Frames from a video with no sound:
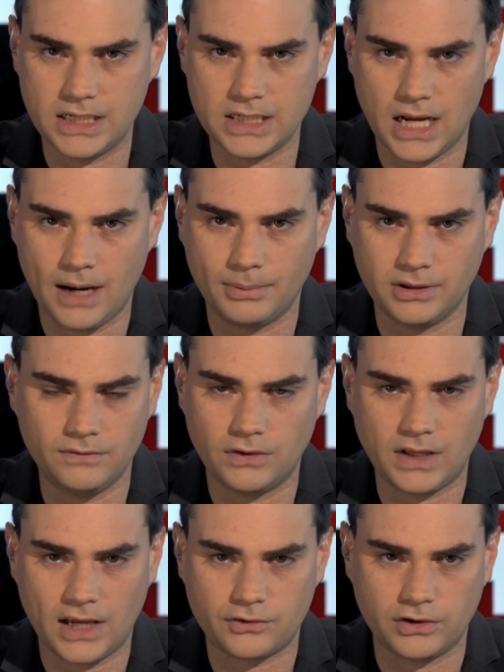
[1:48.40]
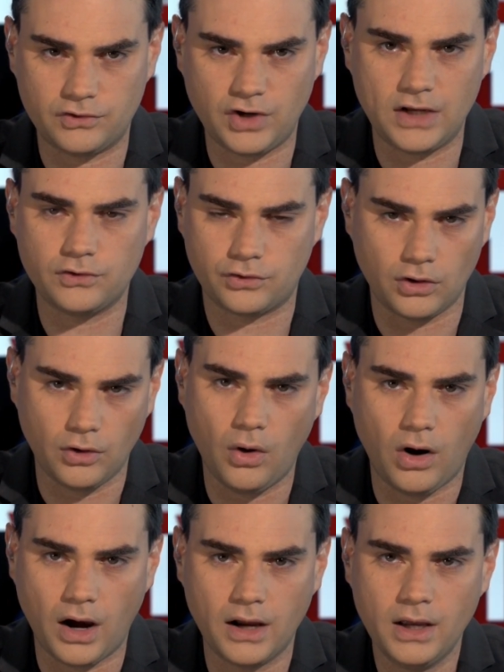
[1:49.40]
and uh, I believe that they actually changed the
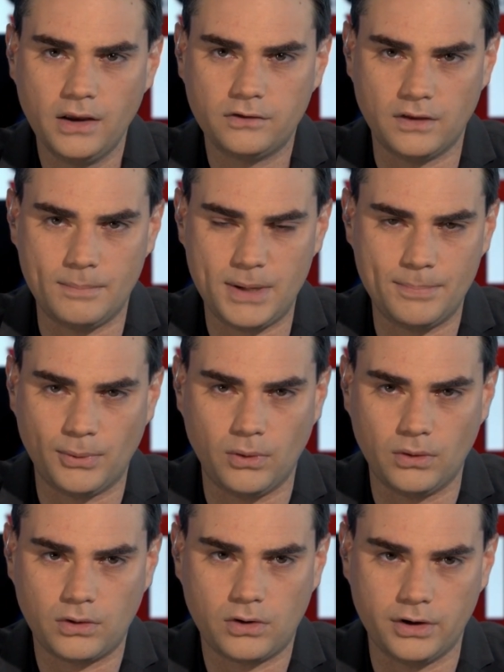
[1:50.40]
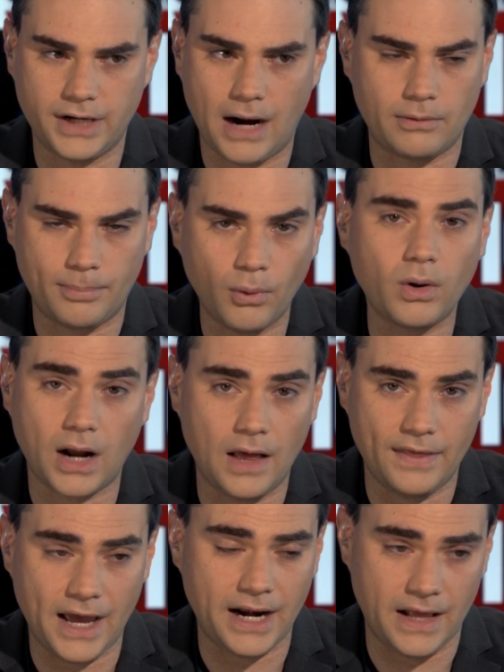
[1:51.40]
law so that people could not report
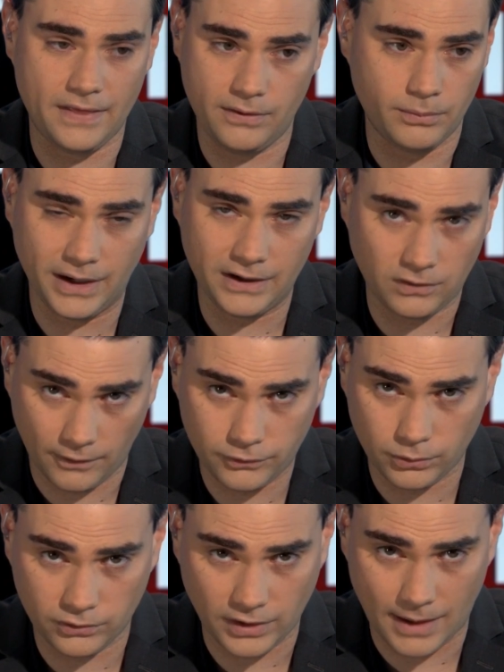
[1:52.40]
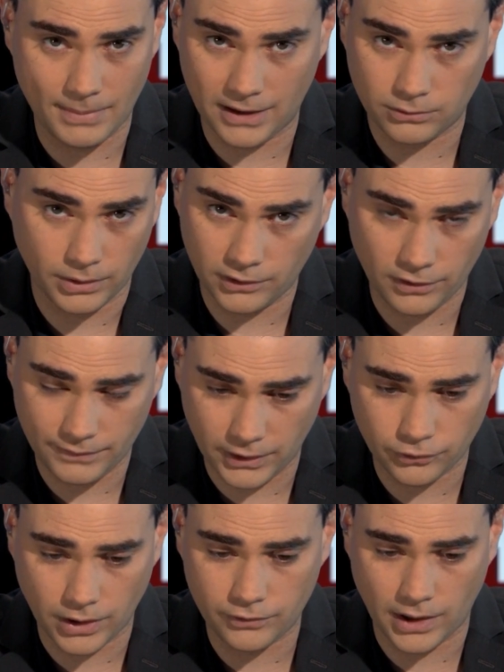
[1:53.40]
on that, and the rates of suicide by throwing yourself
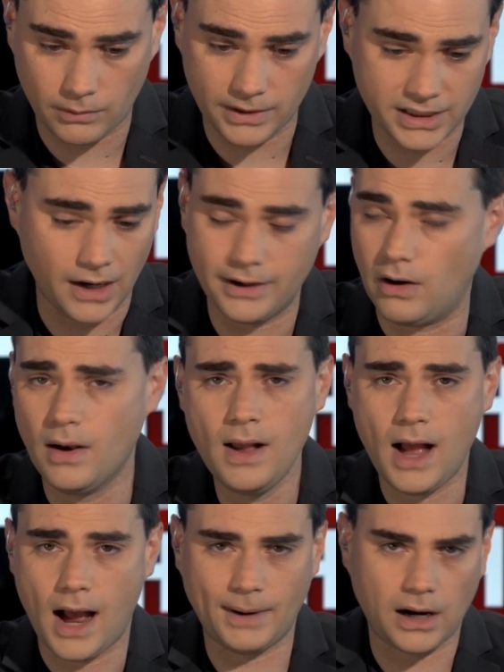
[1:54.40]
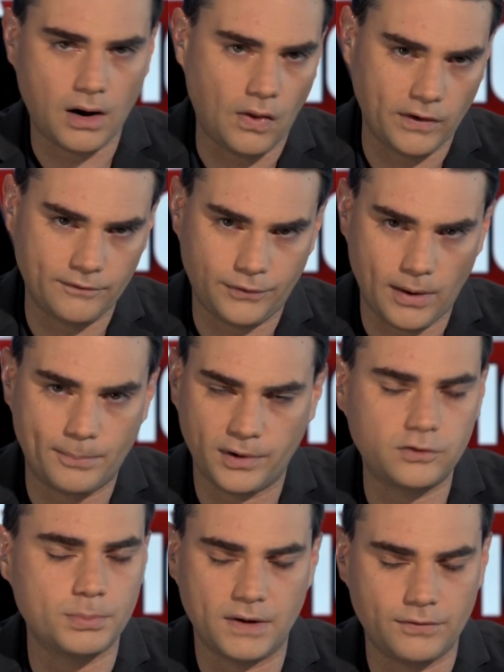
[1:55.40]
on a train track went down. Now, I'm not calling for
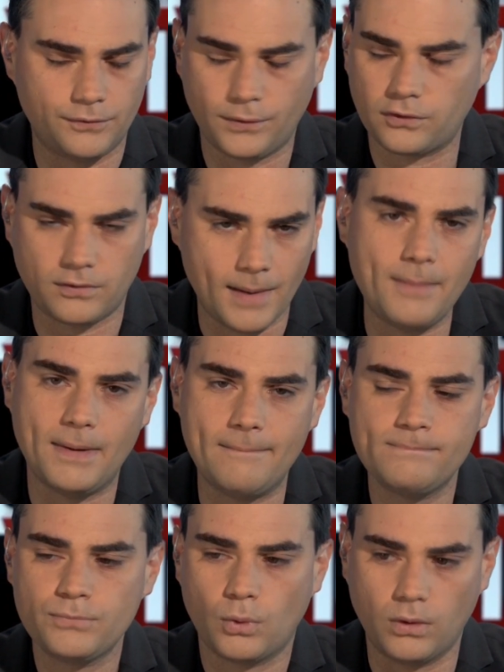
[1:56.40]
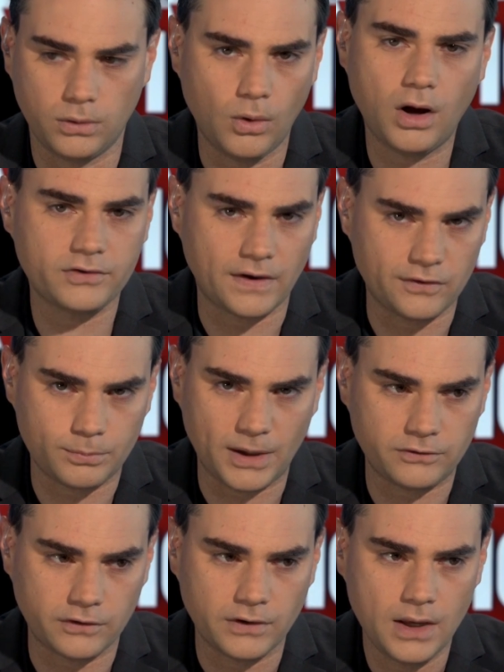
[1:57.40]
abridgment of the First Amendment or laws on this
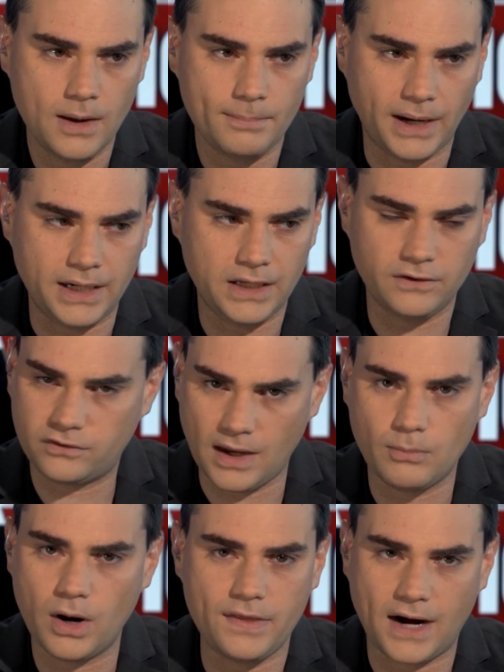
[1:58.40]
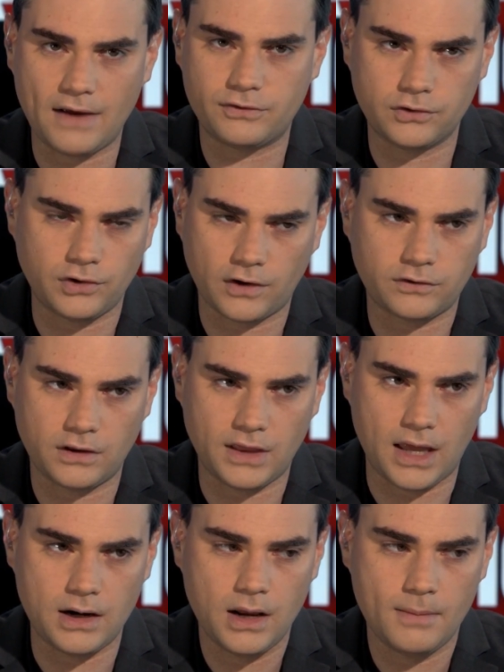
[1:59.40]
basis, but in the same way that I have suggested
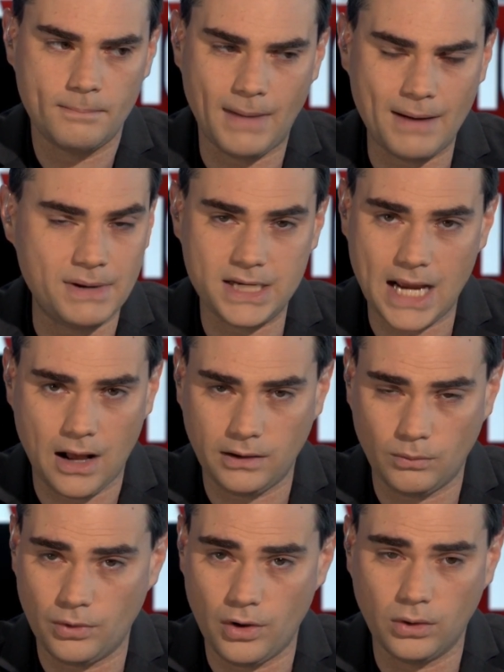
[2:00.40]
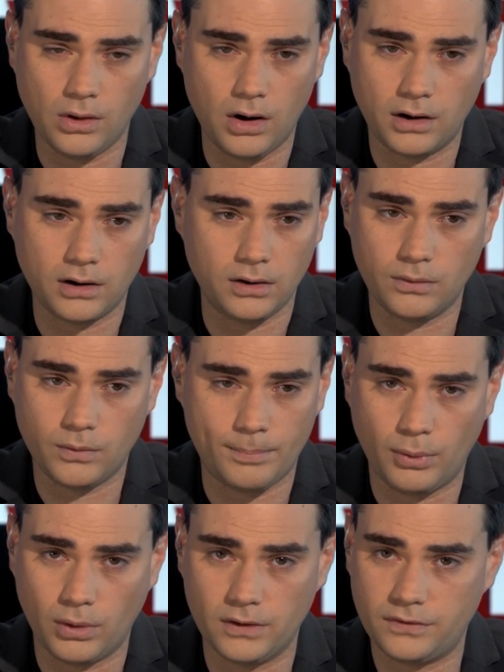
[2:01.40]
that my media outlet will no longer
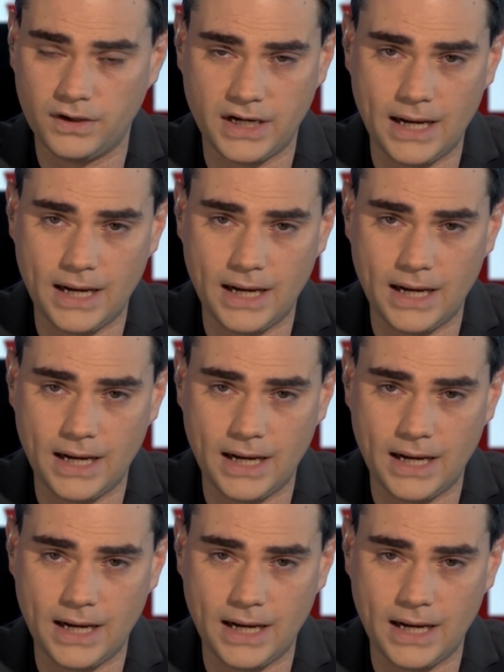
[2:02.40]
report